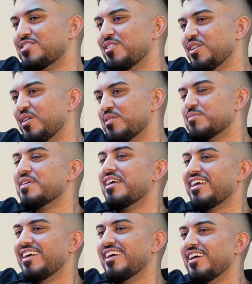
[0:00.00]
so hold on.
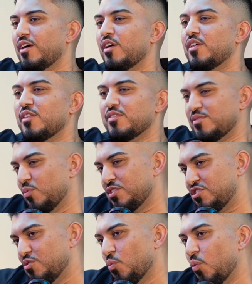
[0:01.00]

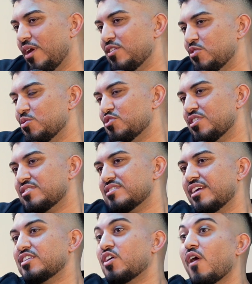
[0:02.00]
What you just
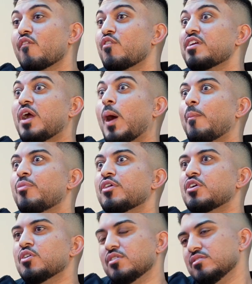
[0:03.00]
said, covering up the
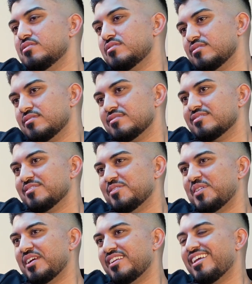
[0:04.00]
goods, right?